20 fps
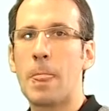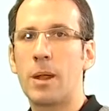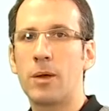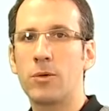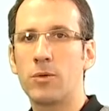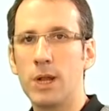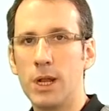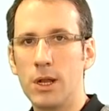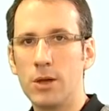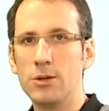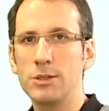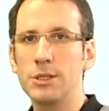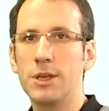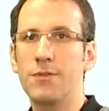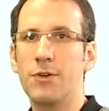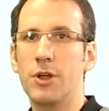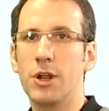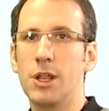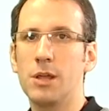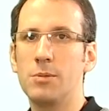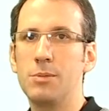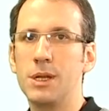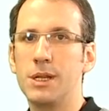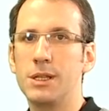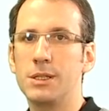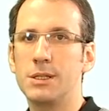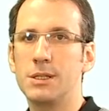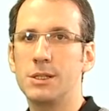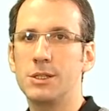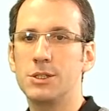we lose
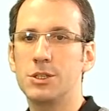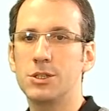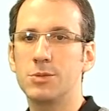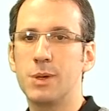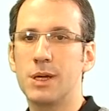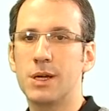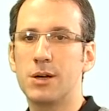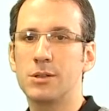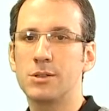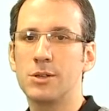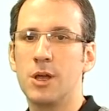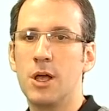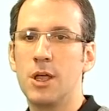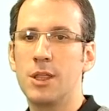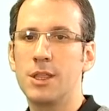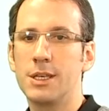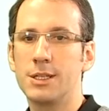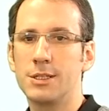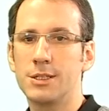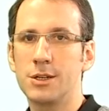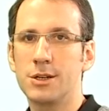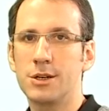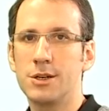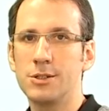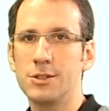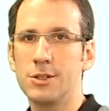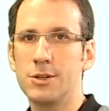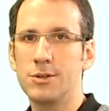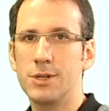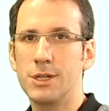availability just because the
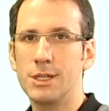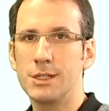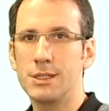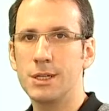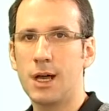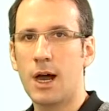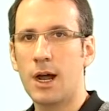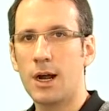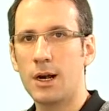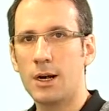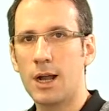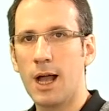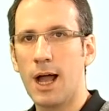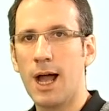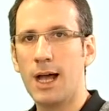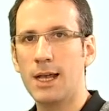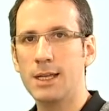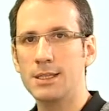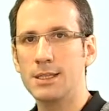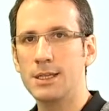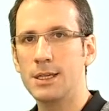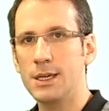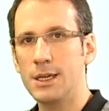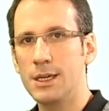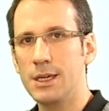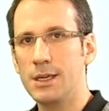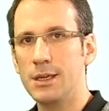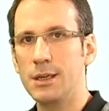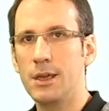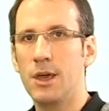secondaries are
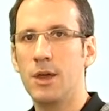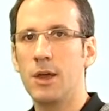asking